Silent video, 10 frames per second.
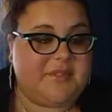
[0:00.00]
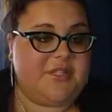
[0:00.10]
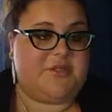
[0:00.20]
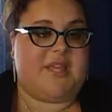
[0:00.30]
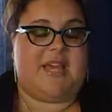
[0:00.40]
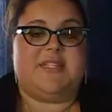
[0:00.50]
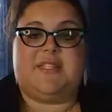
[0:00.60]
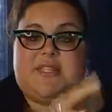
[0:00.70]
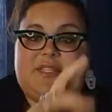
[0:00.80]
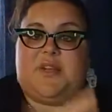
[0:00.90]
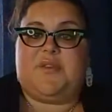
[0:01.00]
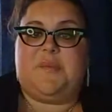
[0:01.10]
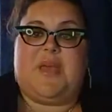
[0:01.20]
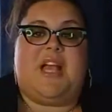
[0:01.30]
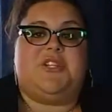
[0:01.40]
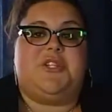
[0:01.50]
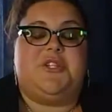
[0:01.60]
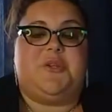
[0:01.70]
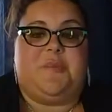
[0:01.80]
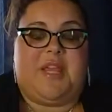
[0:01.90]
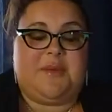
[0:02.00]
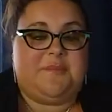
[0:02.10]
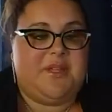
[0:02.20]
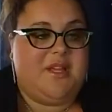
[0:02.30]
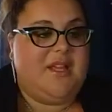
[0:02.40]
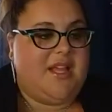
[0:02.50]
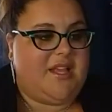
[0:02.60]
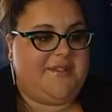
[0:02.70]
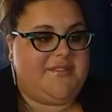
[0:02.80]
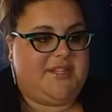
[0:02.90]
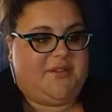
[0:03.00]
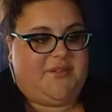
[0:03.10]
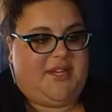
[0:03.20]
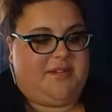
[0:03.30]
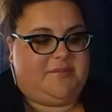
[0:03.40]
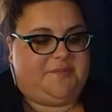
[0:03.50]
So that is the self-compassion domain of self-care.